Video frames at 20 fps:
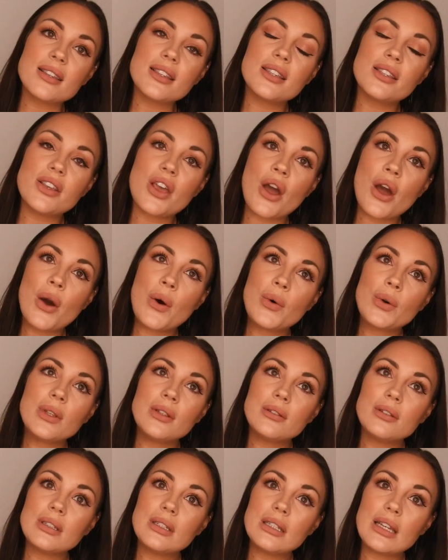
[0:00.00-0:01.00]
So
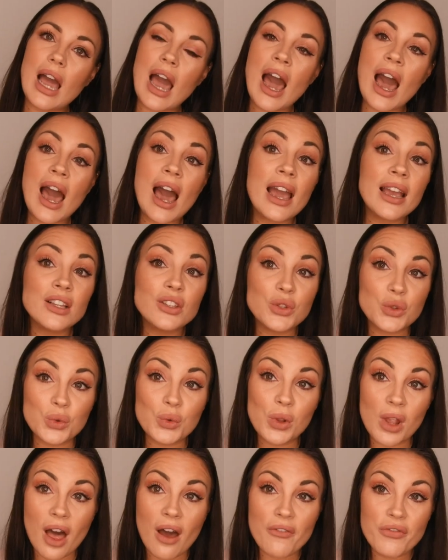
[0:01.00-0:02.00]
I
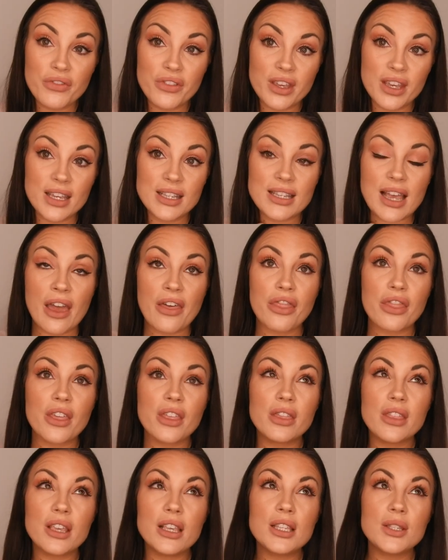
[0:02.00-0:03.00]
do love these. I
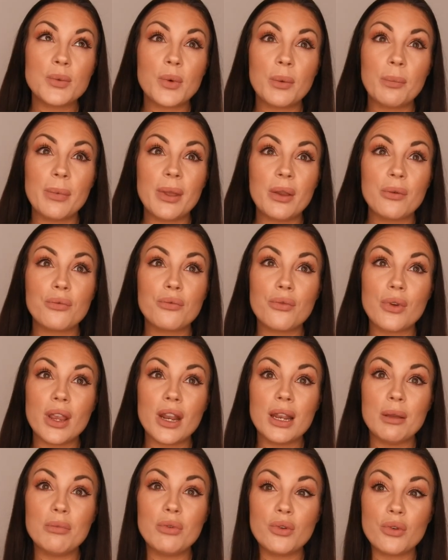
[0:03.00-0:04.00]
think these will be
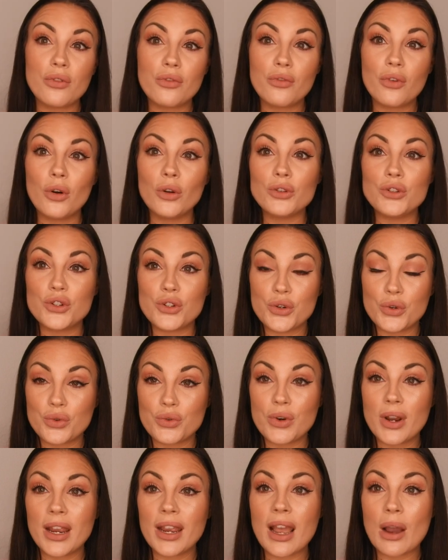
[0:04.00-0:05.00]
really beautiful
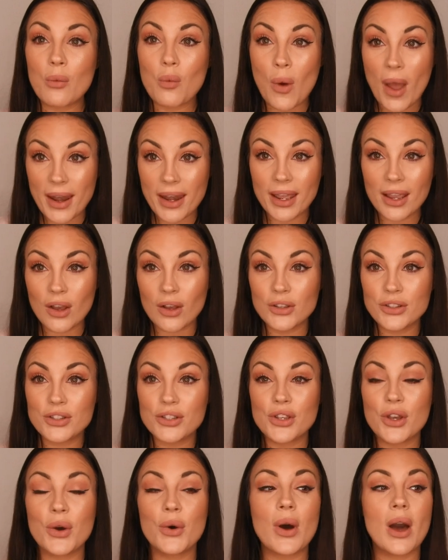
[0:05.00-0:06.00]
during wedding
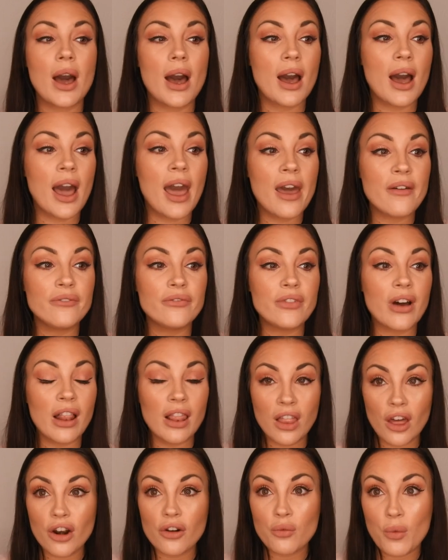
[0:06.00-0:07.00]
also. I have
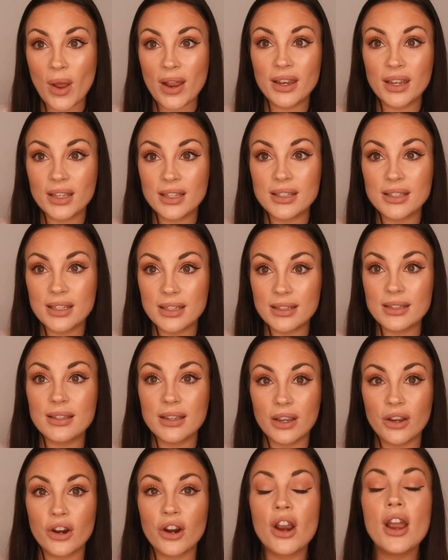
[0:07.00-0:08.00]
a lot of weddings
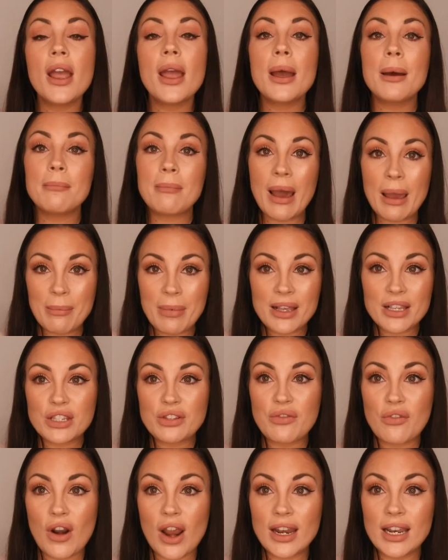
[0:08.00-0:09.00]
this year. My
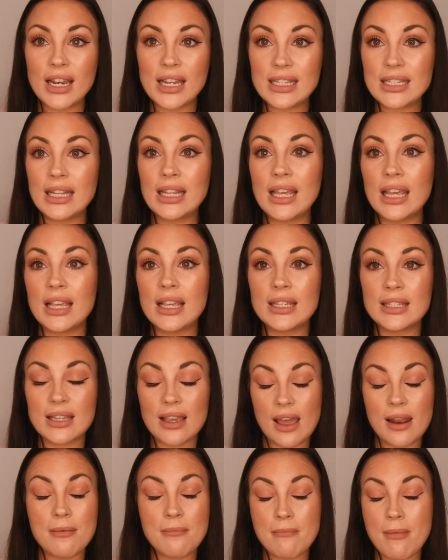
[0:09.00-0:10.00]
best friend in Italy is
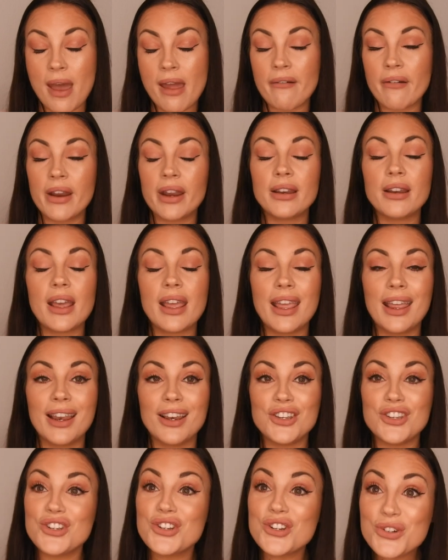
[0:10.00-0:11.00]
getting married
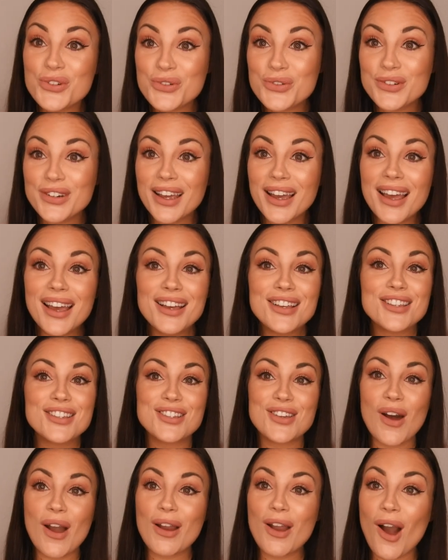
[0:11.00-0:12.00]
in June,
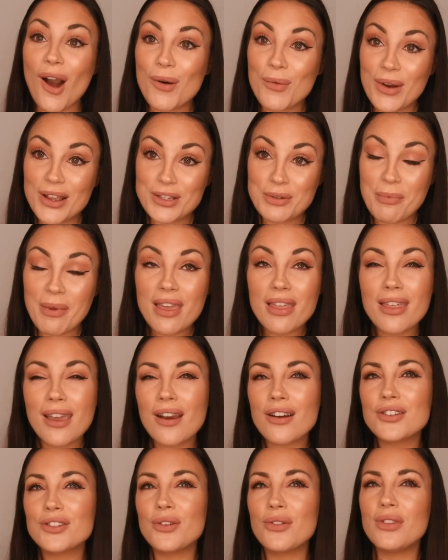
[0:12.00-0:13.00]
so I can't wait to be
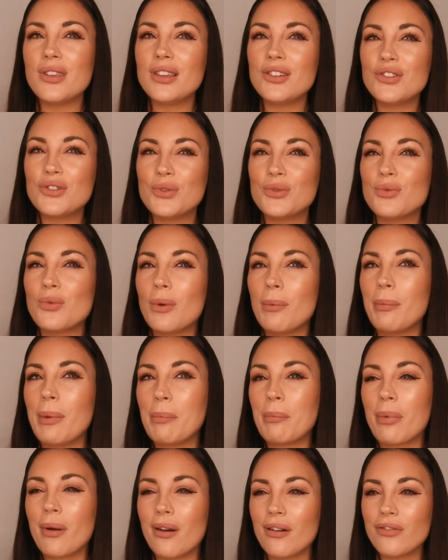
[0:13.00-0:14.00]
there. So these shoes will
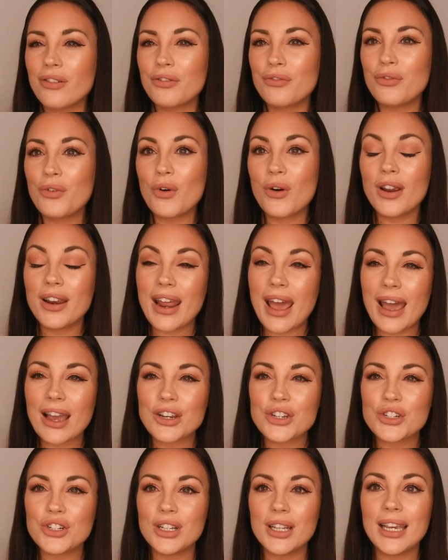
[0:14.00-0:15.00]
be perfect for it
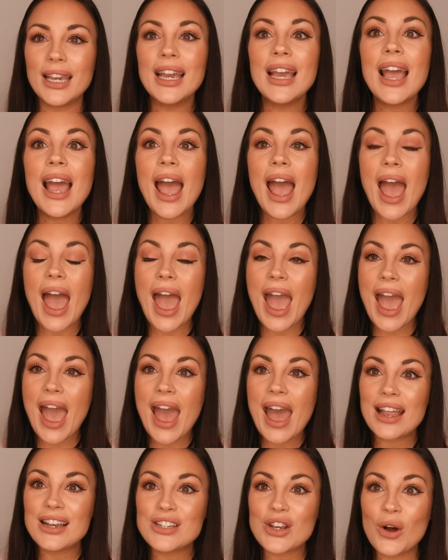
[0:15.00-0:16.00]
actually.
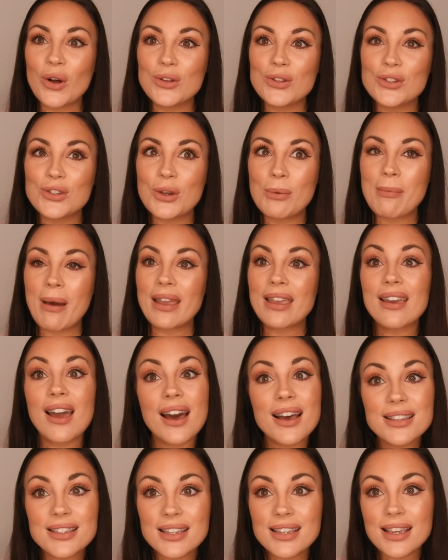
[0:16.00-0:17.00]
And also my
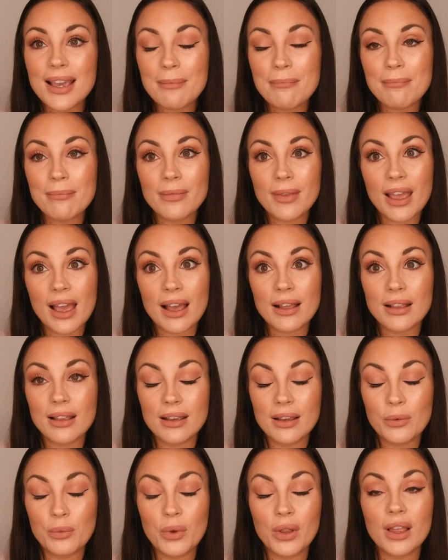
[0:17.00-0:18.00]
cousin
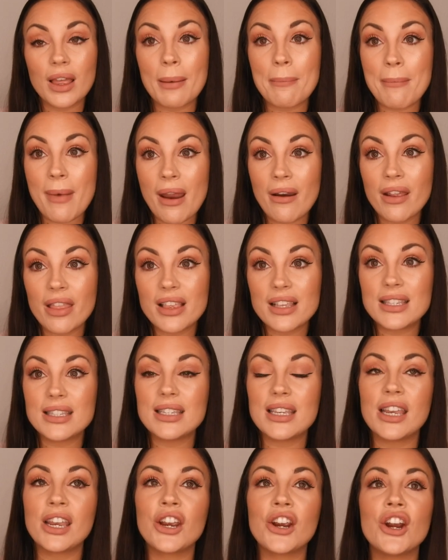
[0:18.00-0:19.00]
will get married
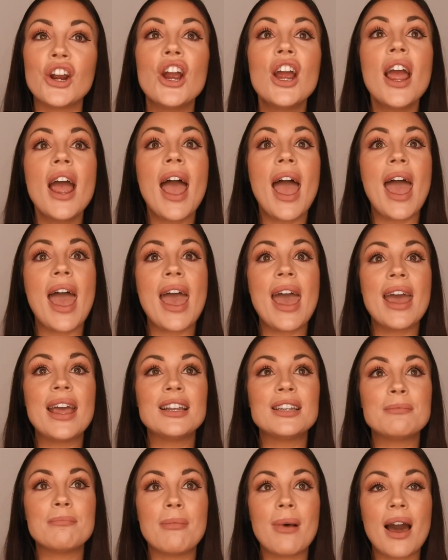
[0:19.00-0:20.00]
this year,
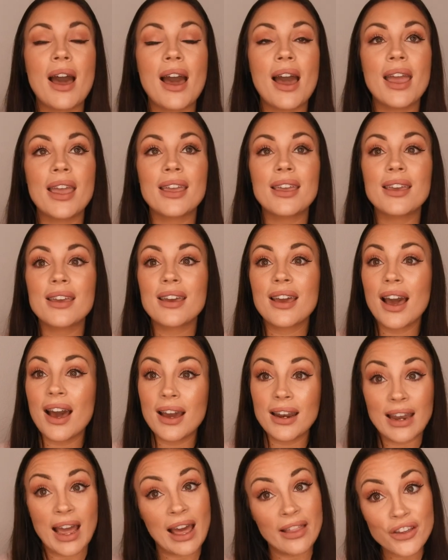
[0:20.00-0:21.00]
and my
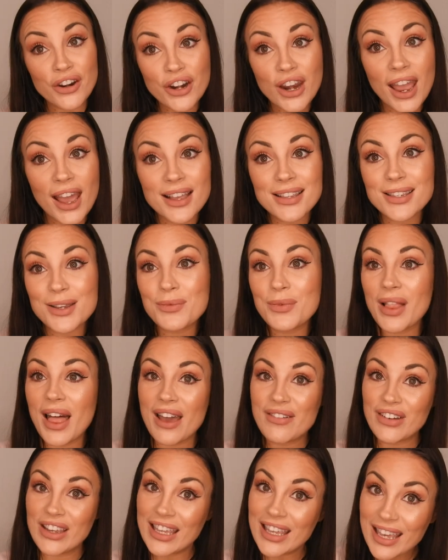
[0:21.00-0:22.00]
other cousin will
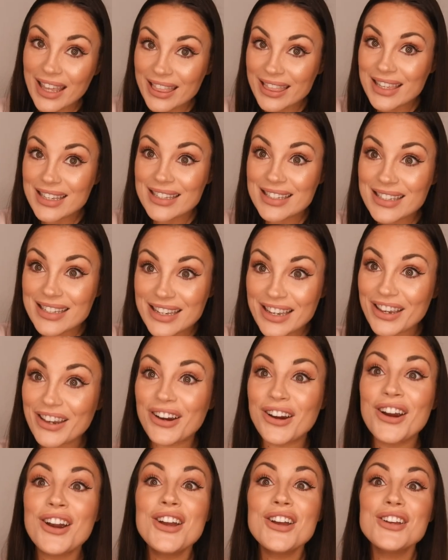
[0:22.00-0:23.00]
have a kid this
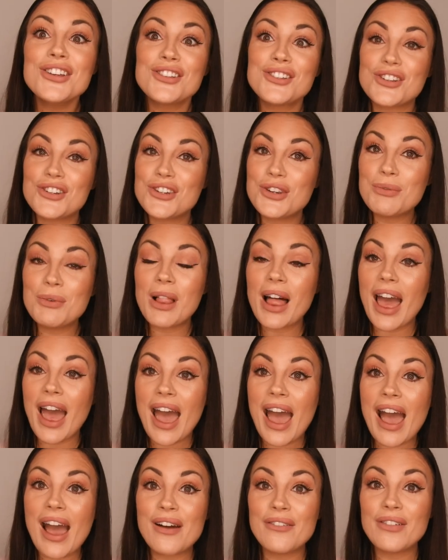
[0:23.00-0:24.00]
year, so she will
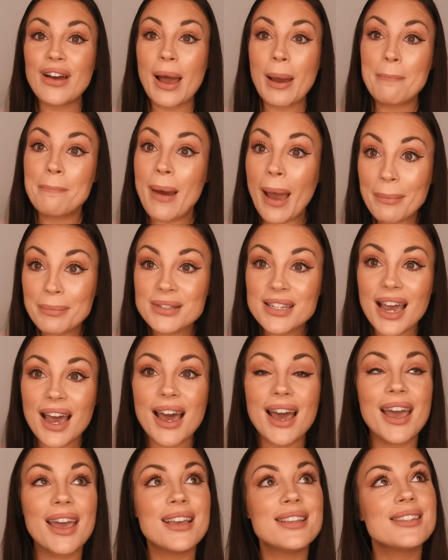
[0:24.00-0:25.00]
have a
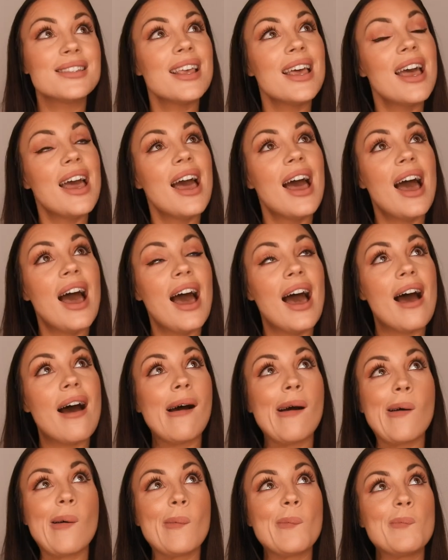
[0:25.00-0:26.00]
baptized.
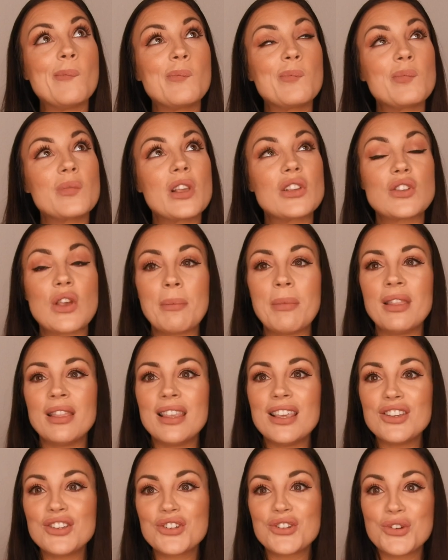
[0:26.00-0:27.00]
So I
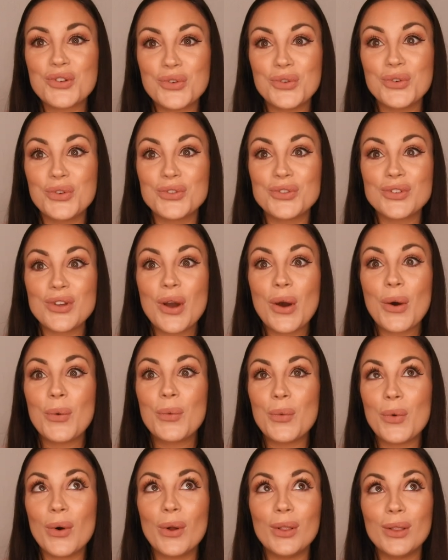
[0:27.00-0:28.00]
mean these shoes
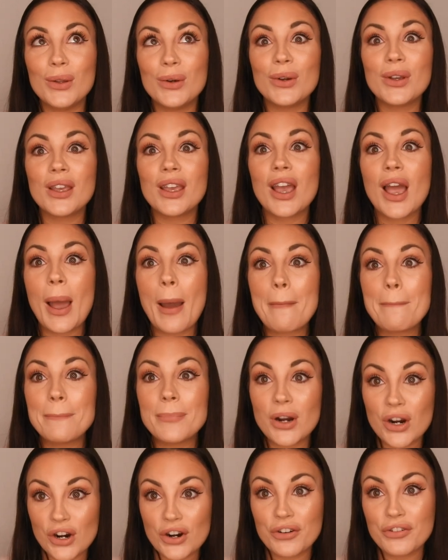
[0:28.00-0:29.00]
will look
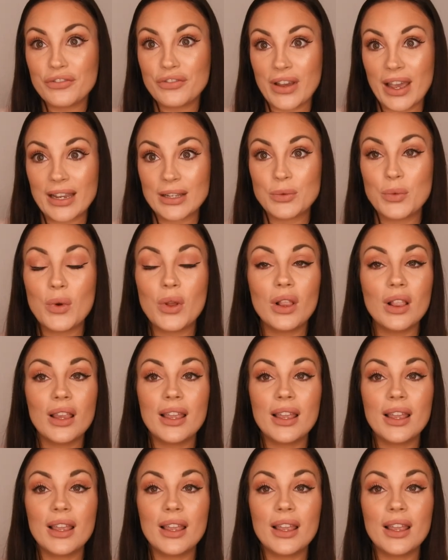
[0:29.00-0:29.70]
perfect.